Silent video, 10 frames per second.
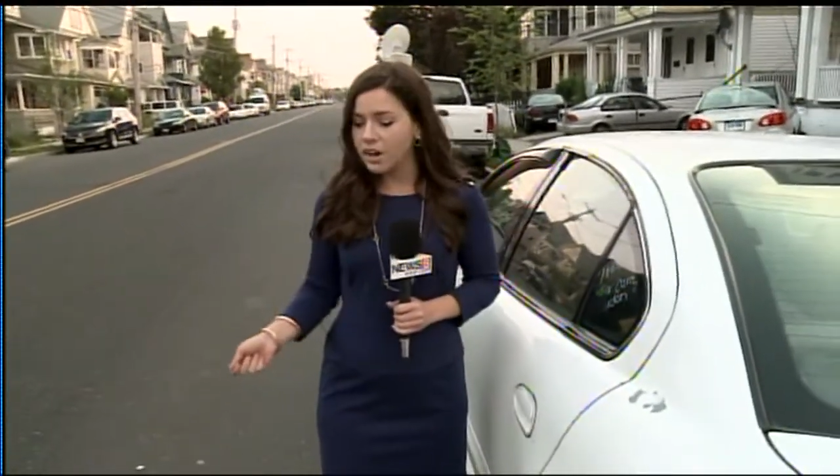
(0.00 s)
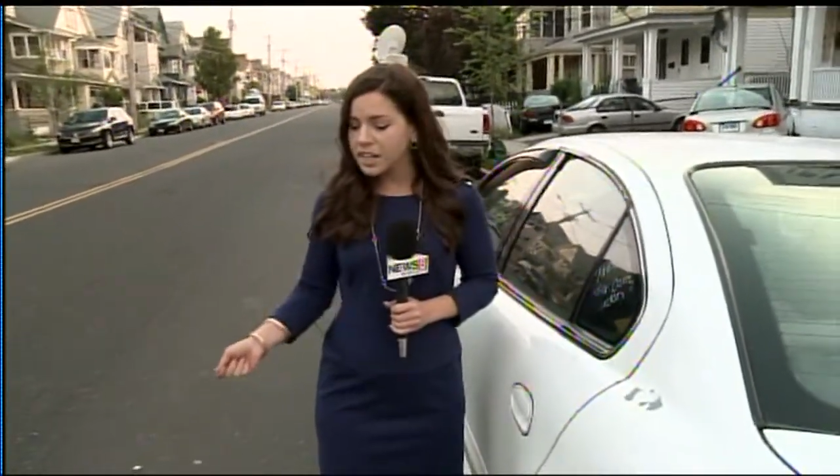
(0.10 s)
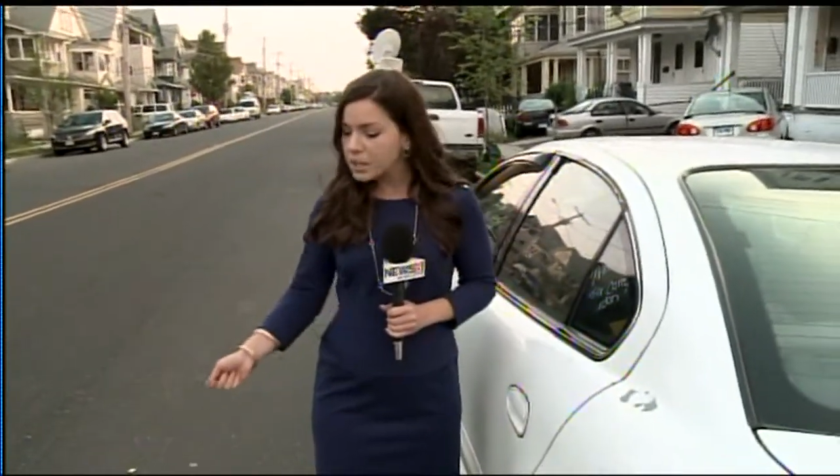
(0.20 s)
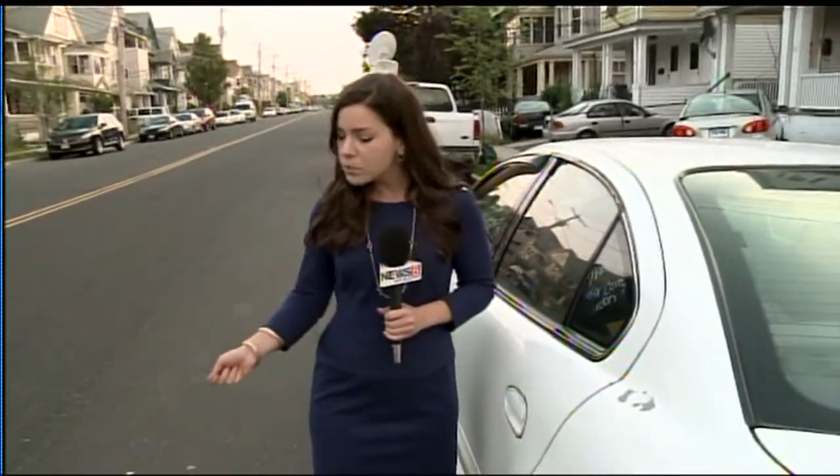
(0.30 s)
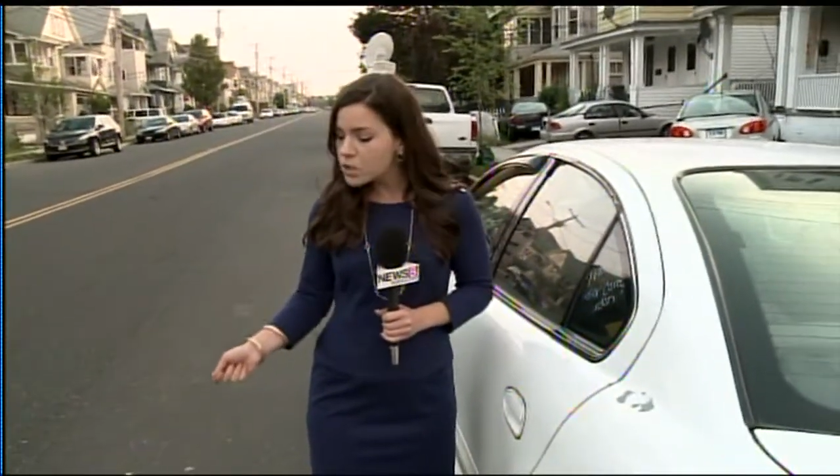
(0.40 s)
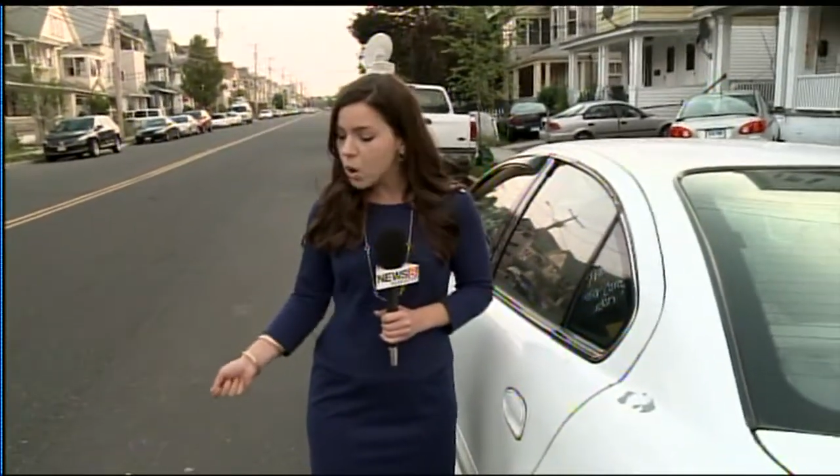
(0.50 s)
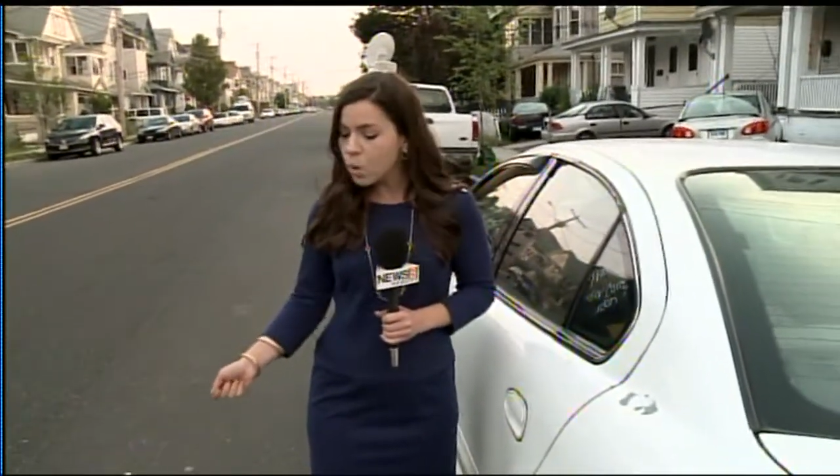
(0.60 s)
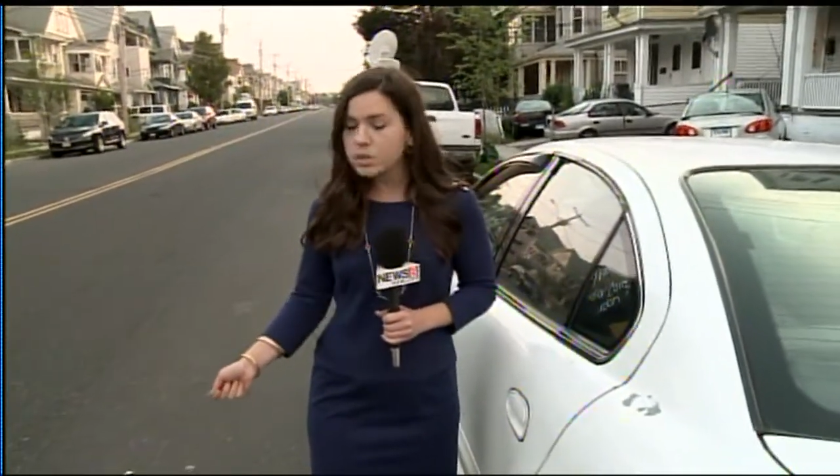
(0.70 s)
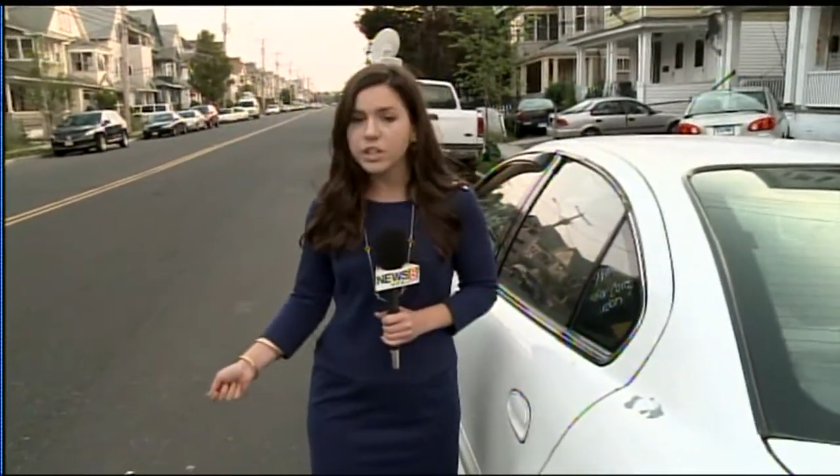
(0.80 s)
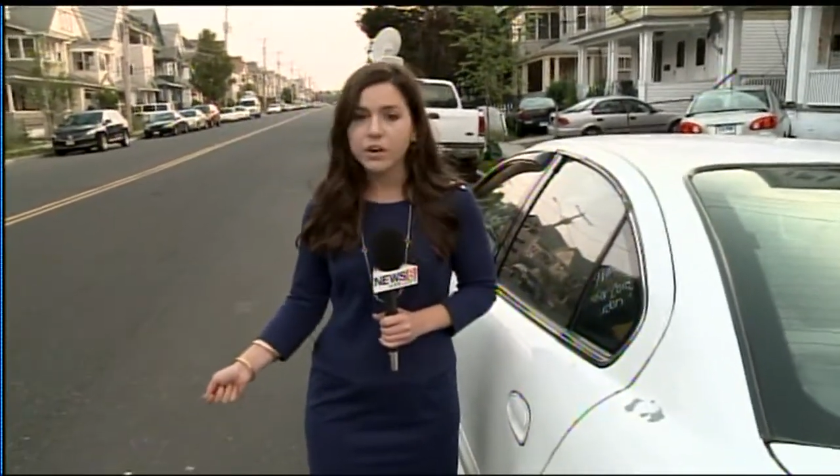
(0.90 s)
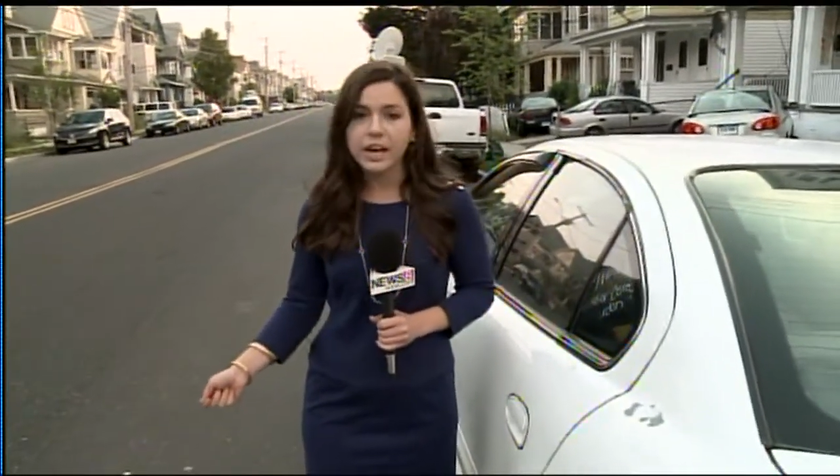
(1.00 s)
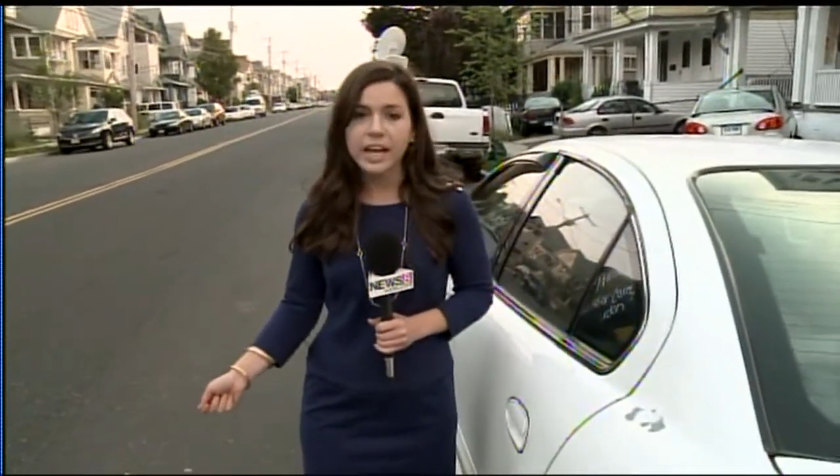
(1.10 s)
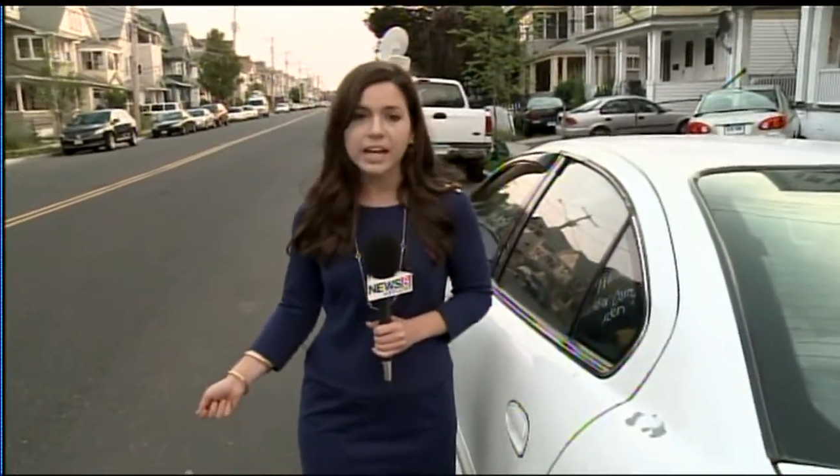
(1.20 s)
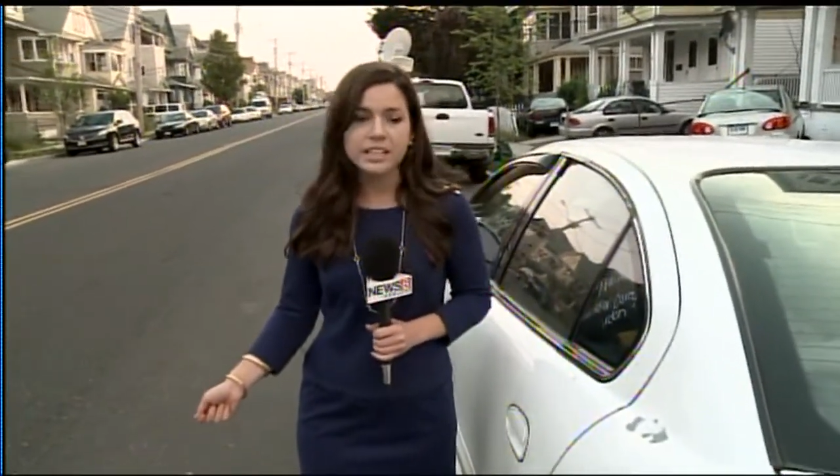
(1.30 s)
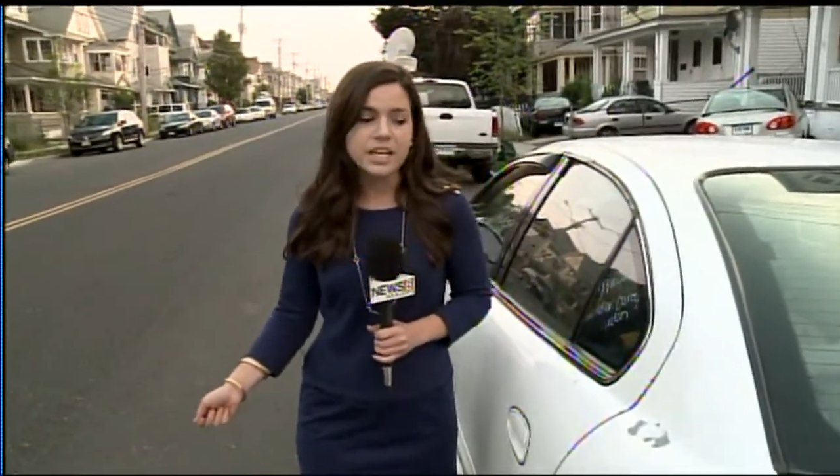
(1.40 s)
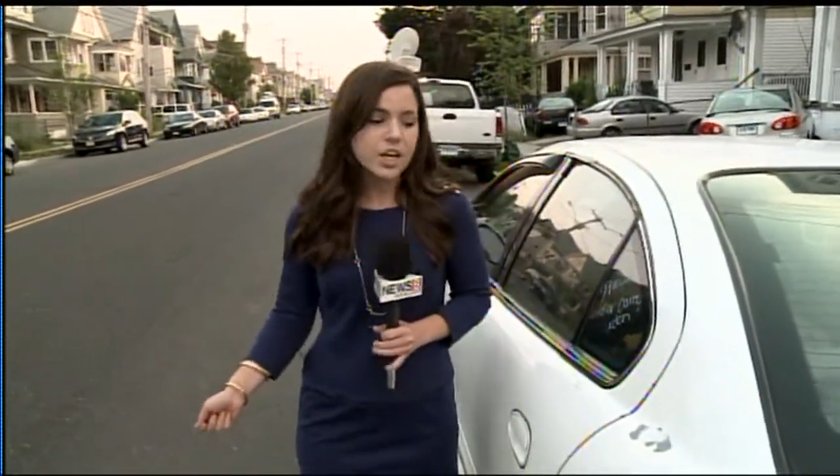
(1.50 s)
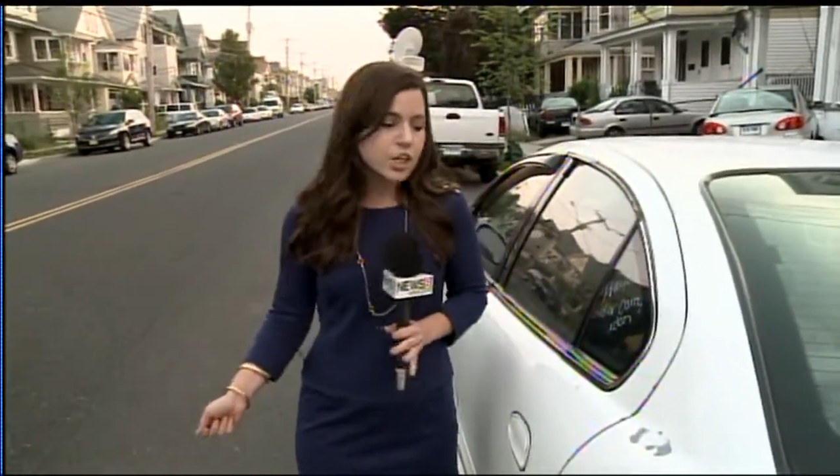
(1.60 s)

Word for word: He was holding her hand.